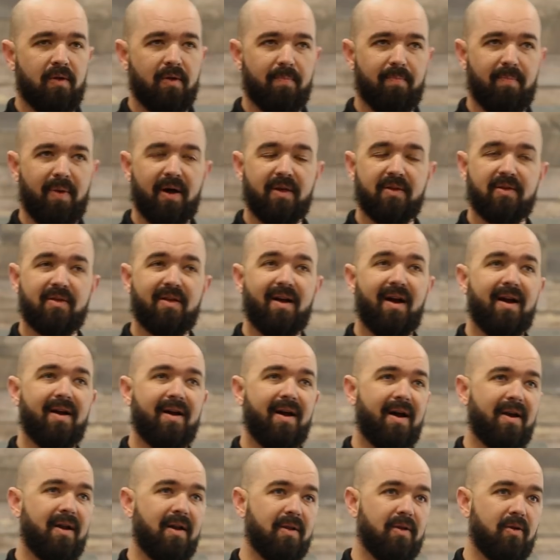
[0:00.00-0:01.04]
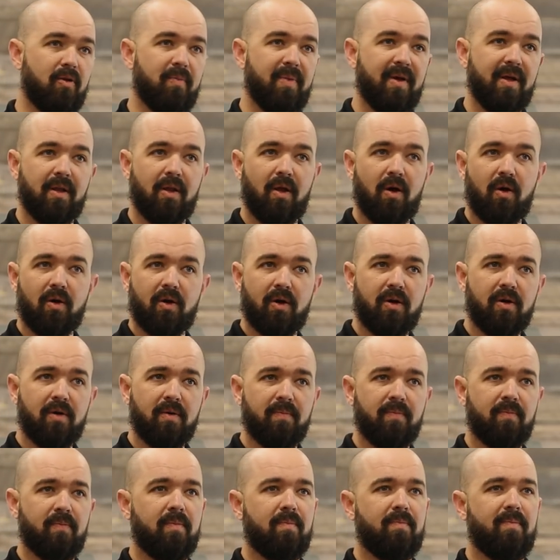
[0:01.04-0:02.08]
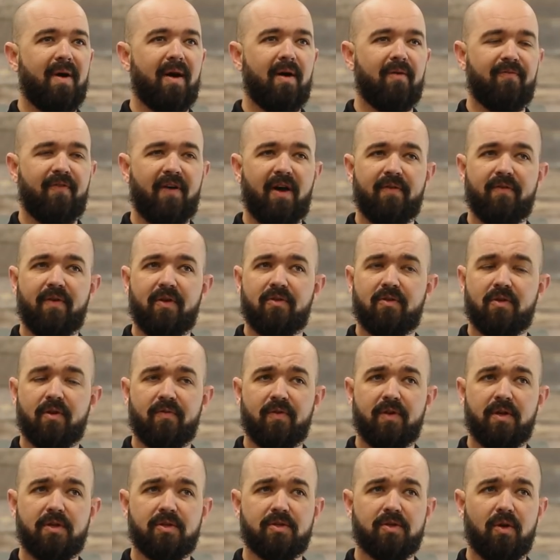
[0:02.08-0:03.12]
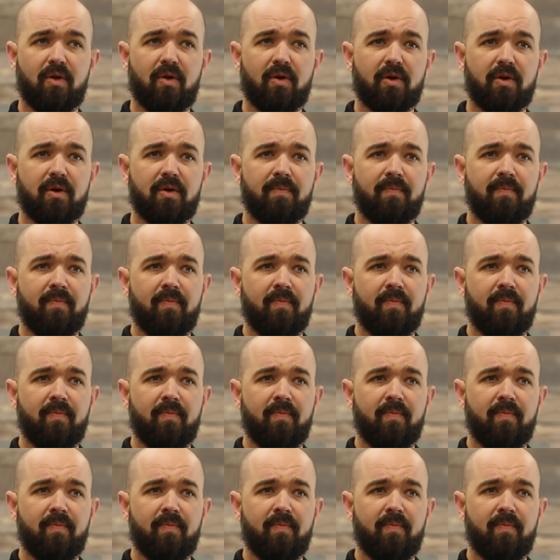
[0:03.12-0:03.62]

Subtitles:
The butt stock got a little bit longer, about 5/8 of an inch longer.